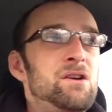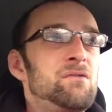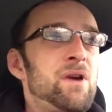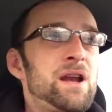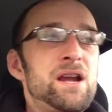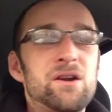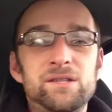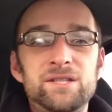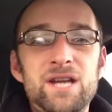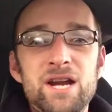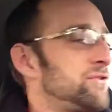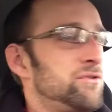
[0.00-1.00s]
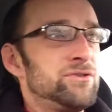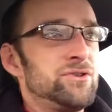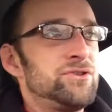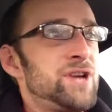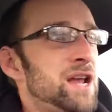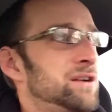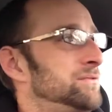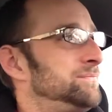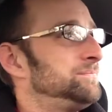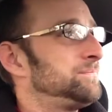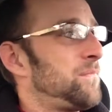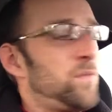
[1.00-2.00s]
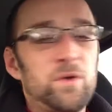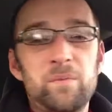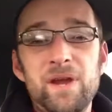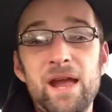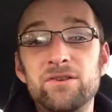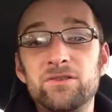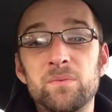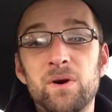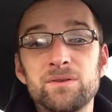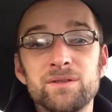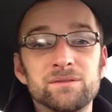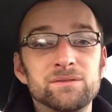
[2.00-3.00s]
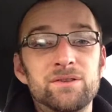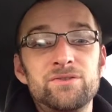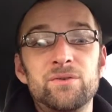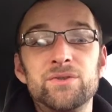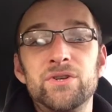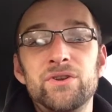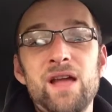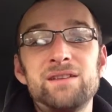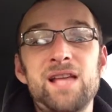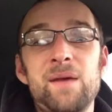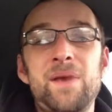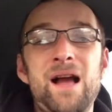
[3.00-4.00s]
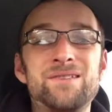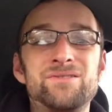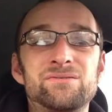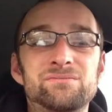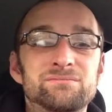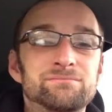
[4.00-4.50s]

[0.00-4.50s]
Right here at the Tech Cruiser channel with me, H. Marzo. So until next time, guys,